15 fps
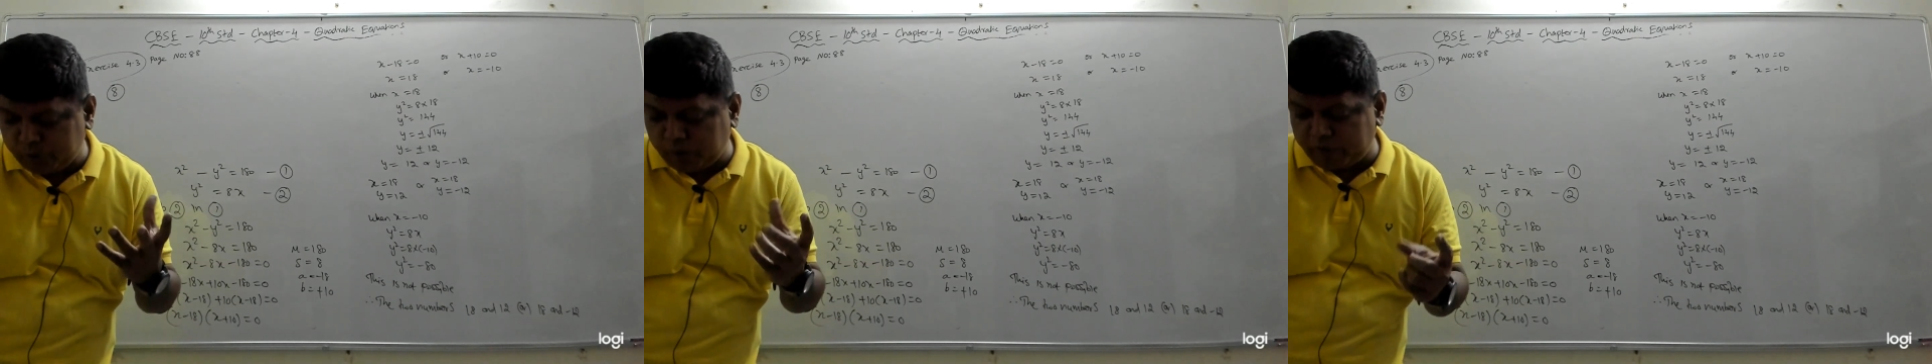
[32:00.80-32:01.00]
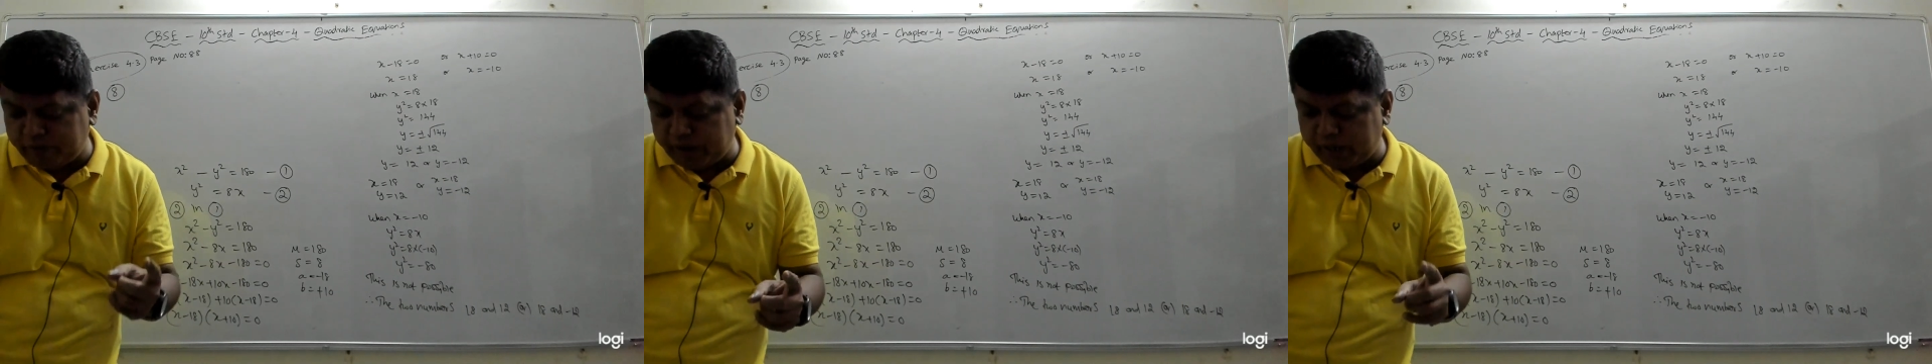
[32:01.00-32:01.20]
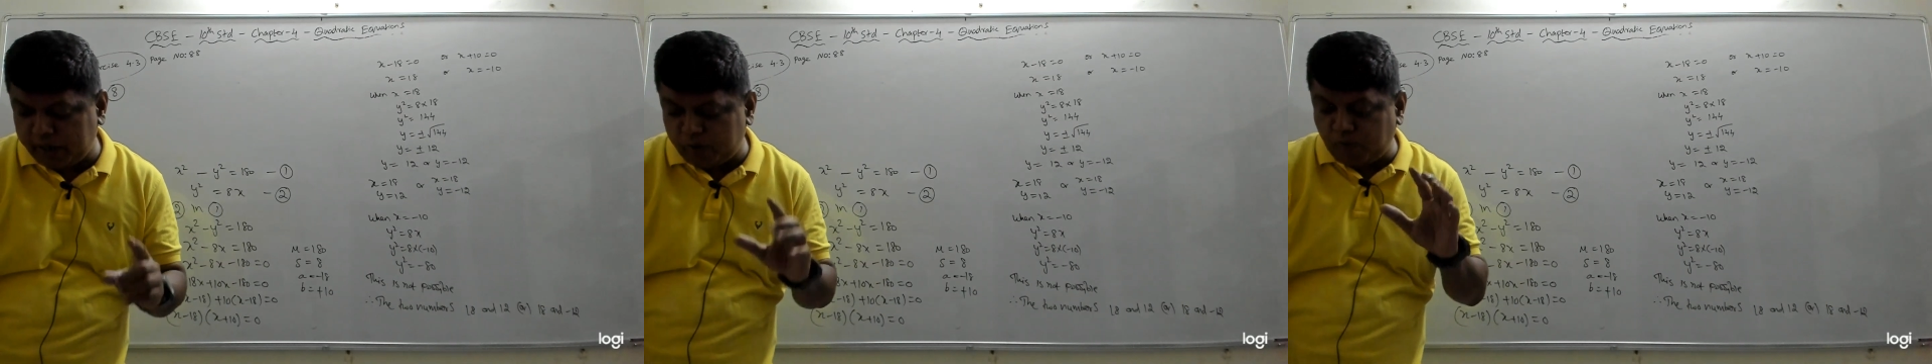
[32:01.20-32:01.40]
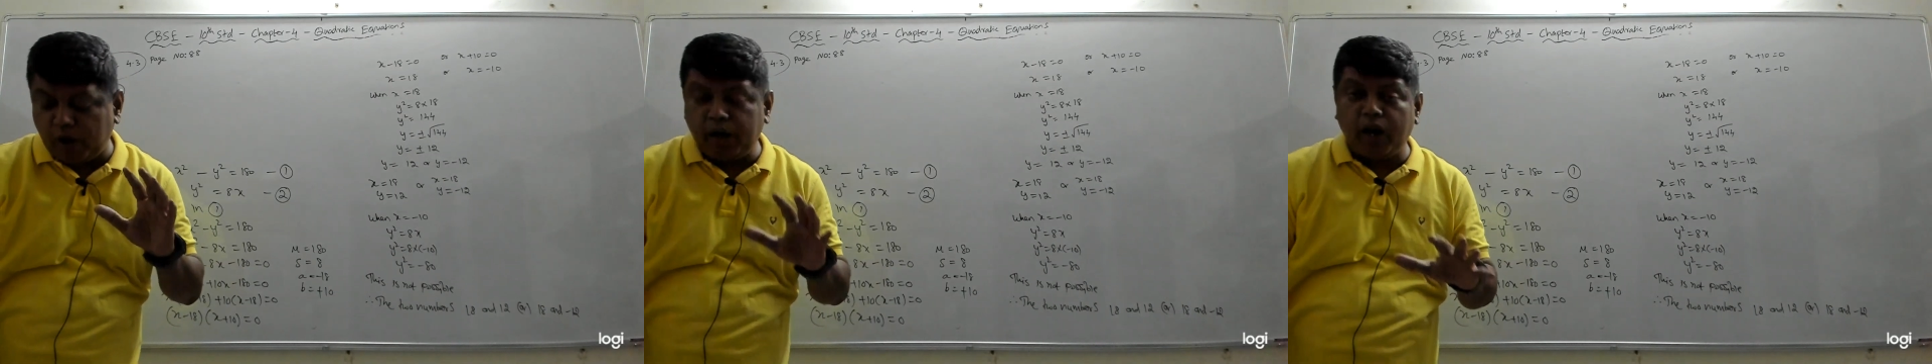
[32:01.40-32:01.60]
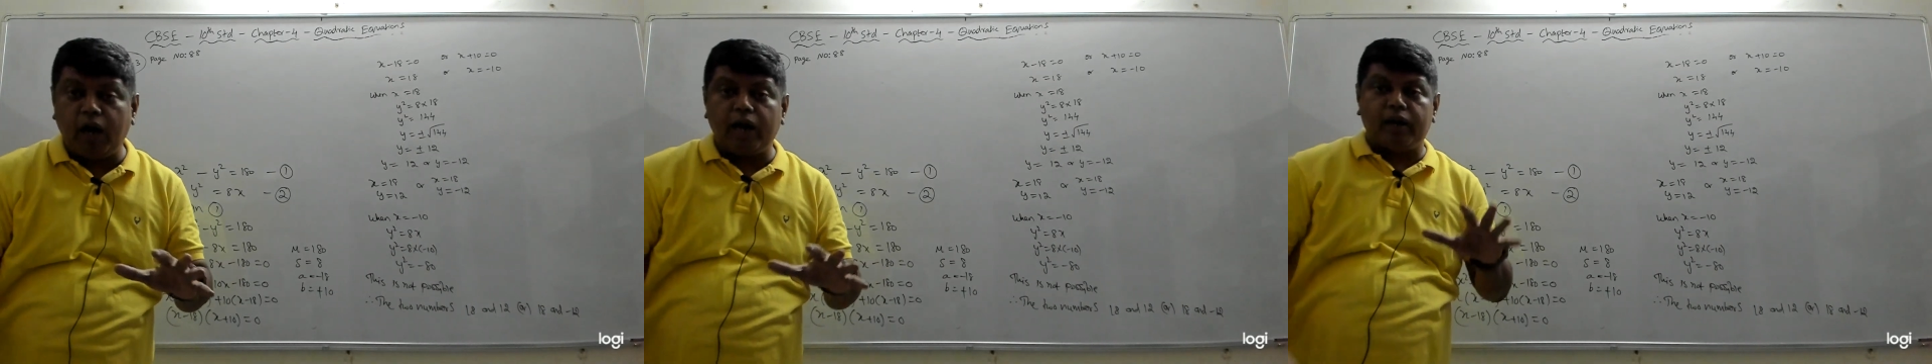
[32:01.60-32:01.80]
have taken 1
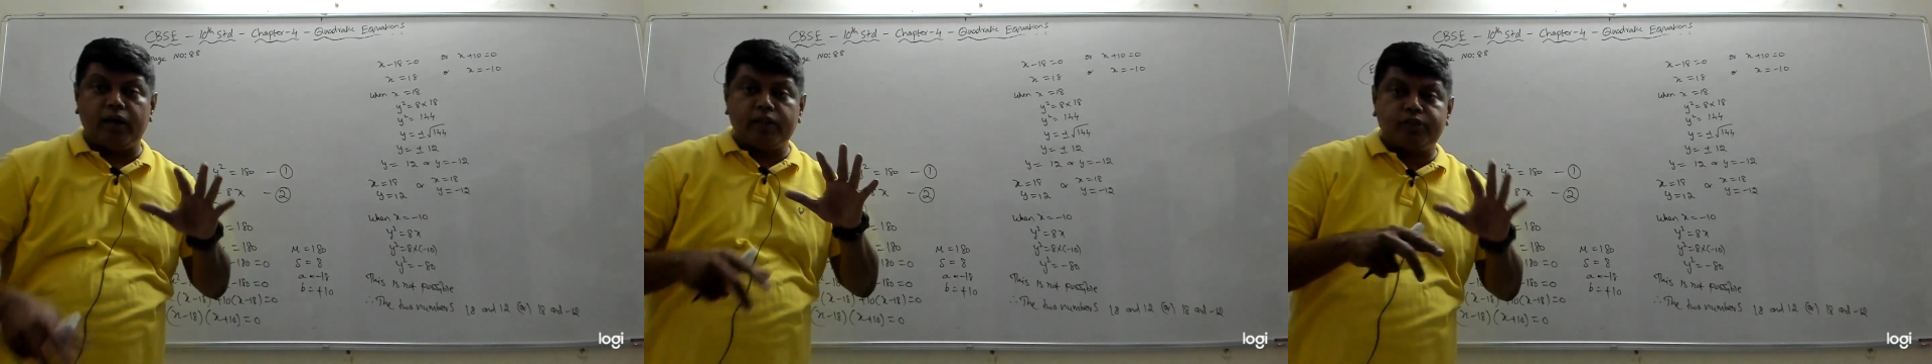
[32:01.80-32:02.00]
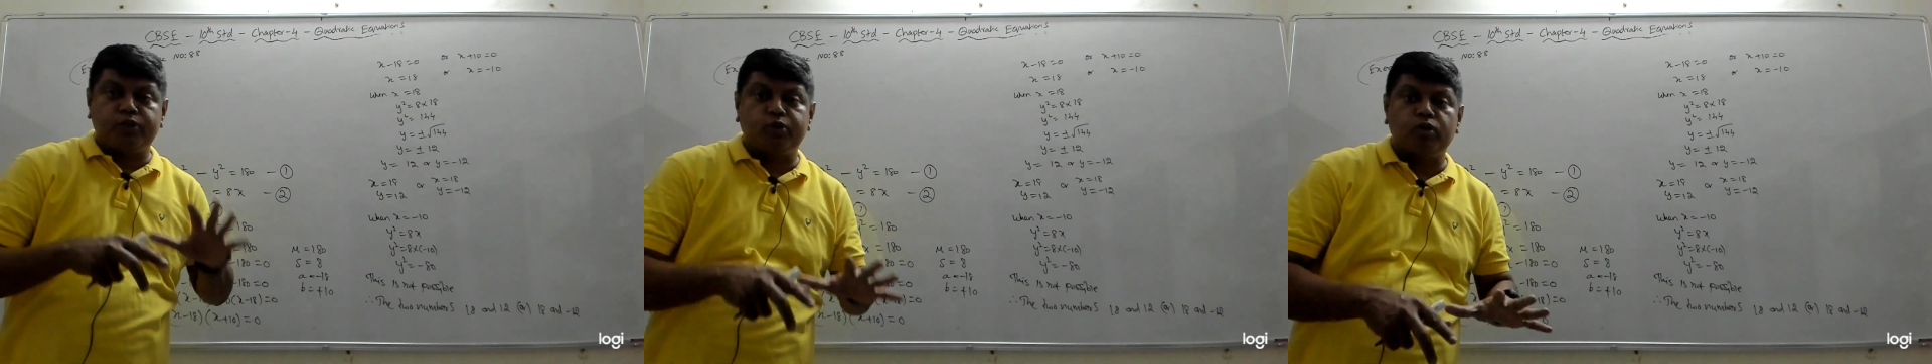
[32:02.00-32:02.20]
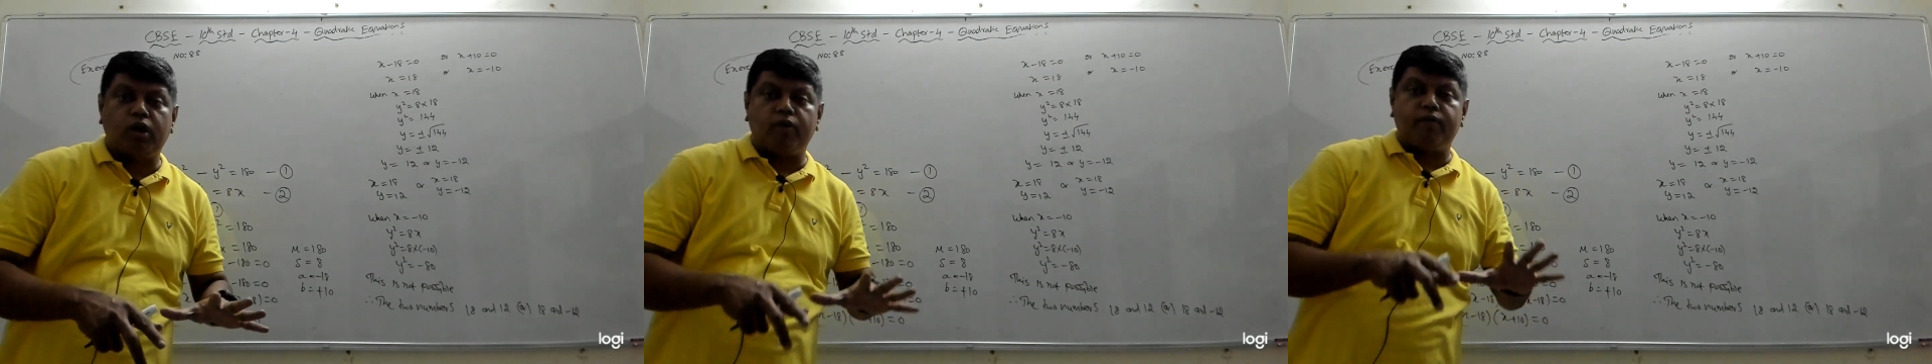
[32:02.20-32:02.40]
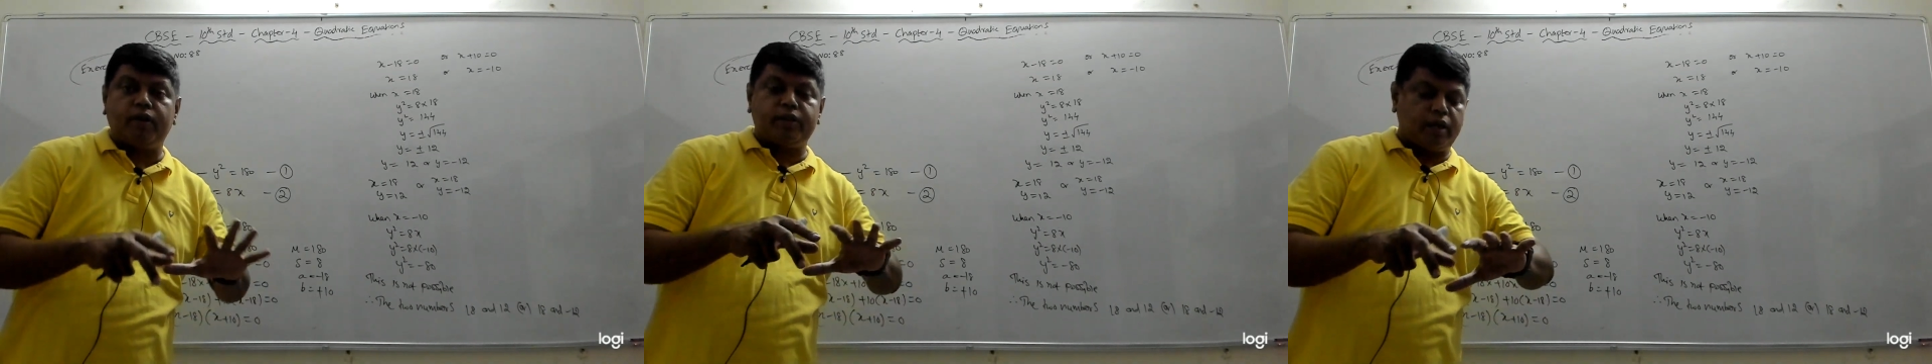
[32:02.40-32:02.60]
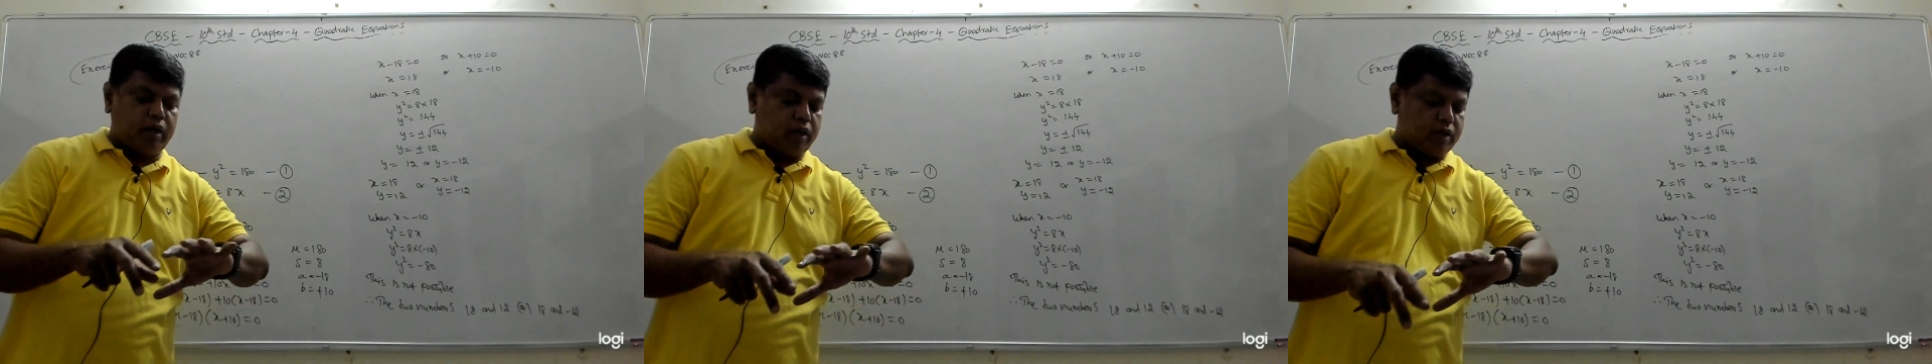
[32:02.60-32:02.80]
hour less to cover the